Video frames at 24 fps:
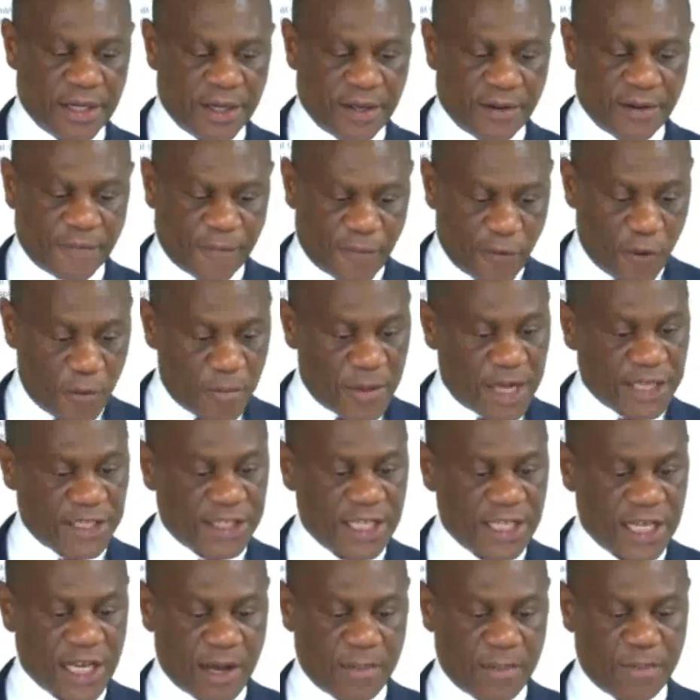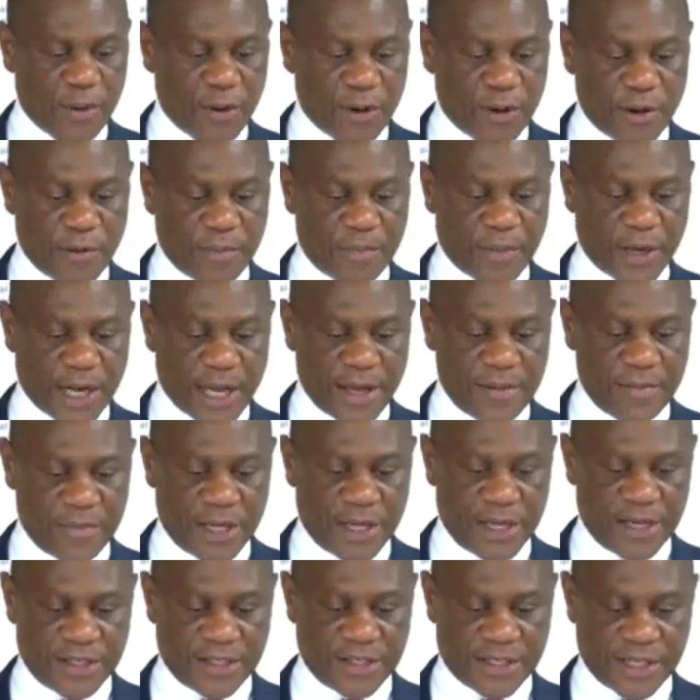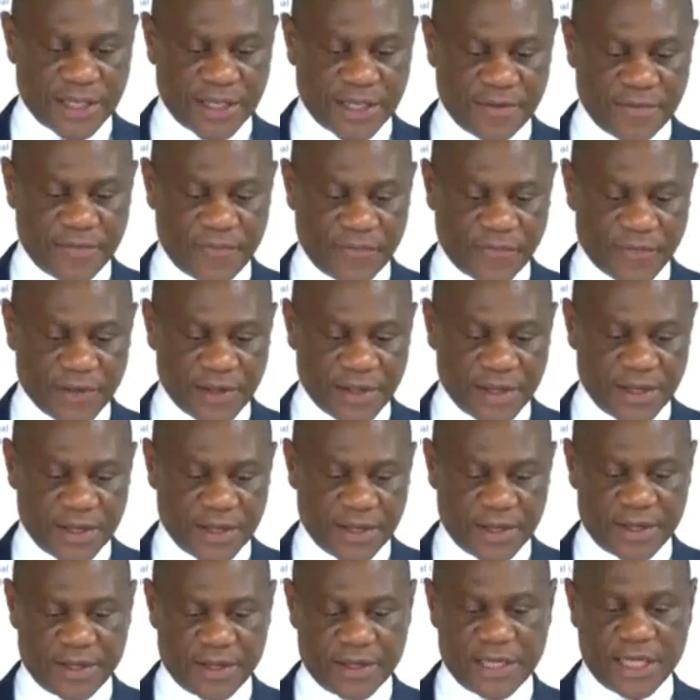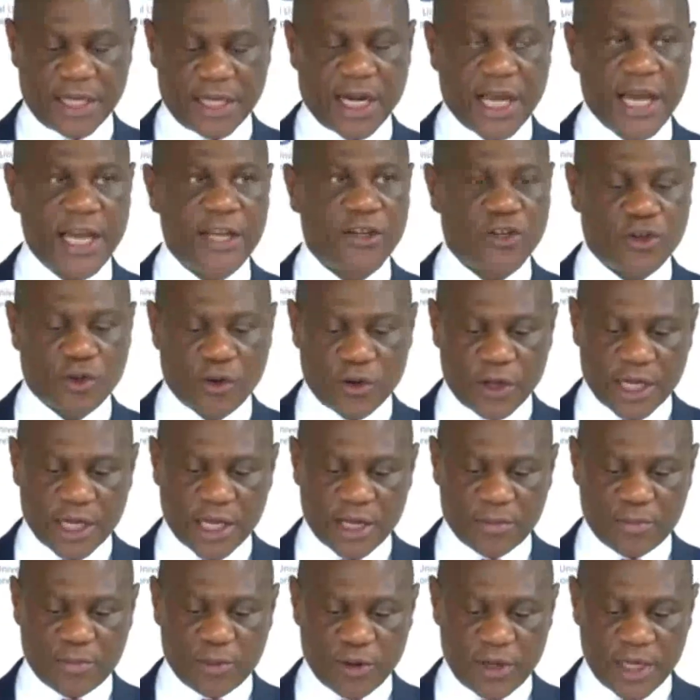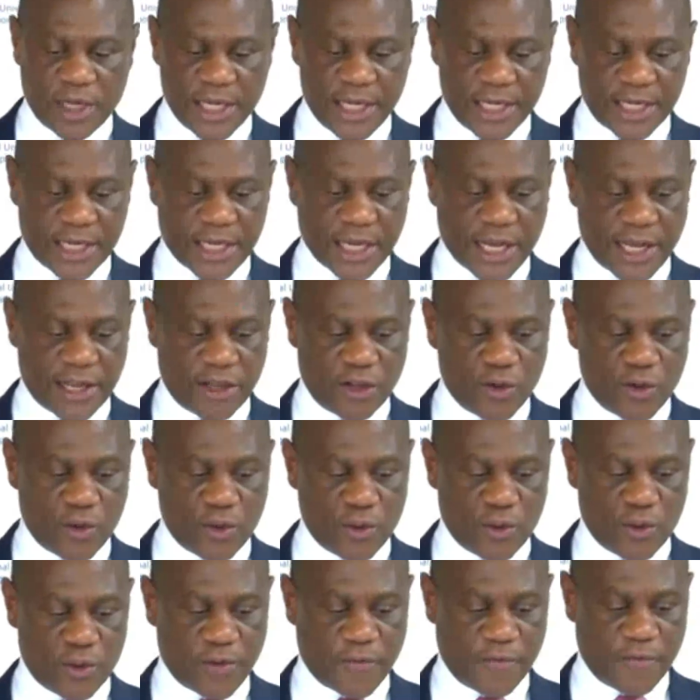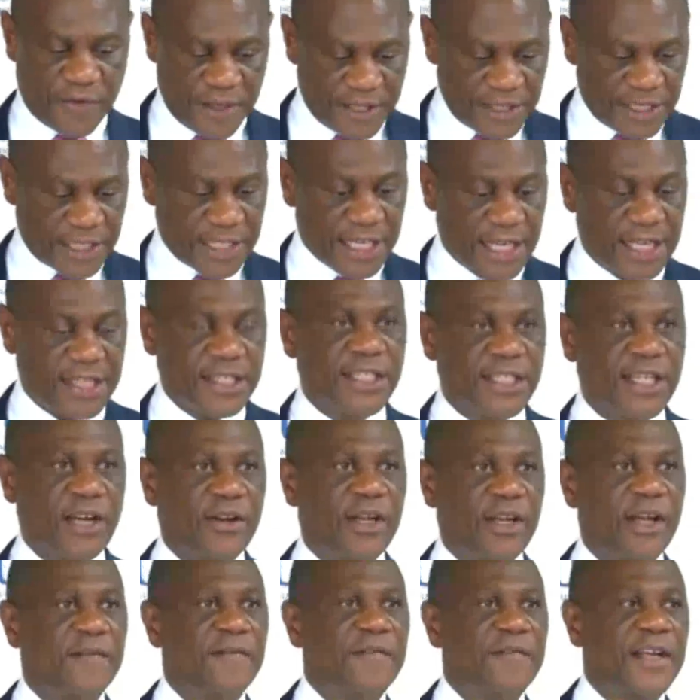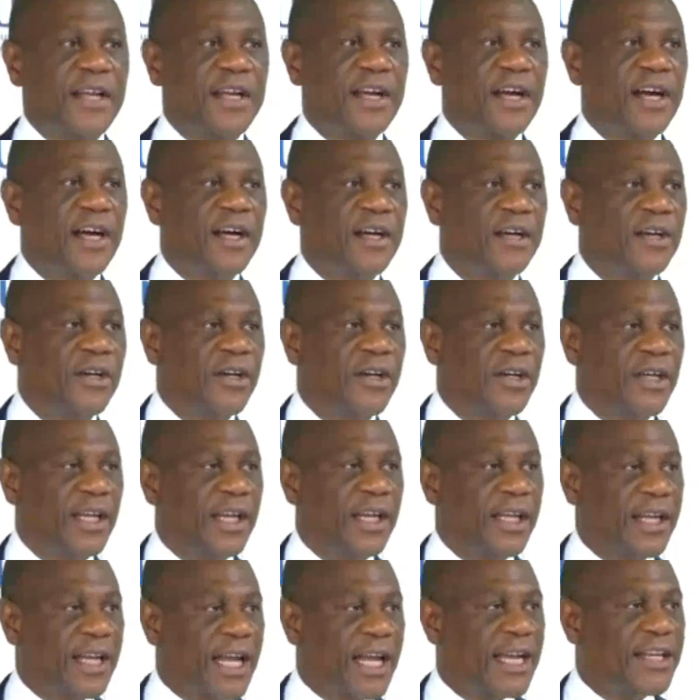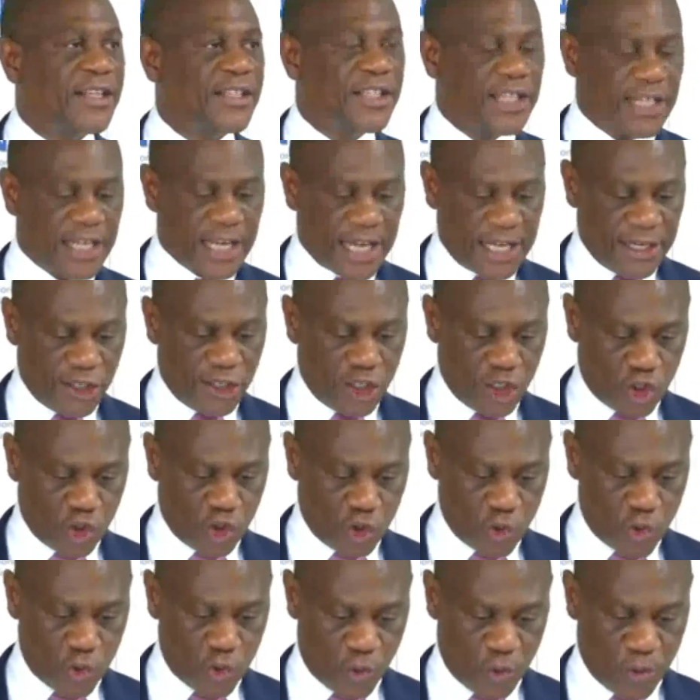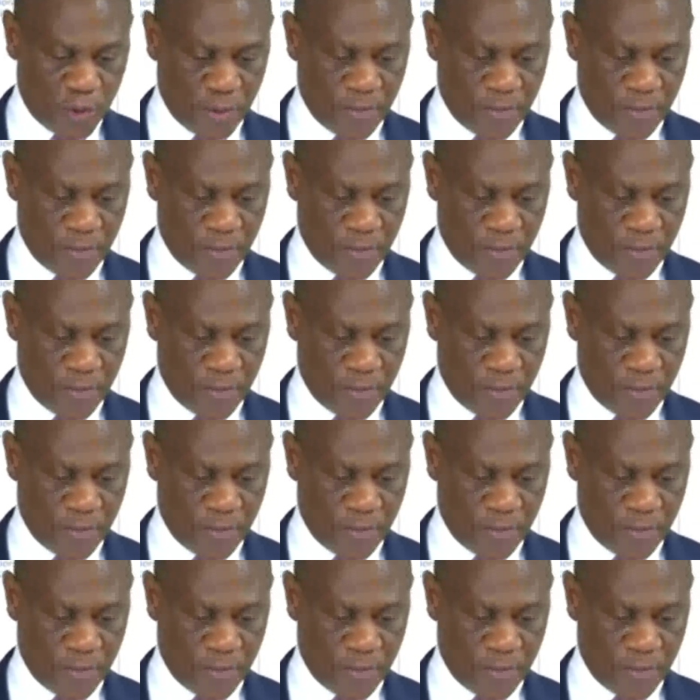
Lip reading: former Singapore Prime Minister, the Right Honorable Lee Hsien Loong, visited South Africa in 1992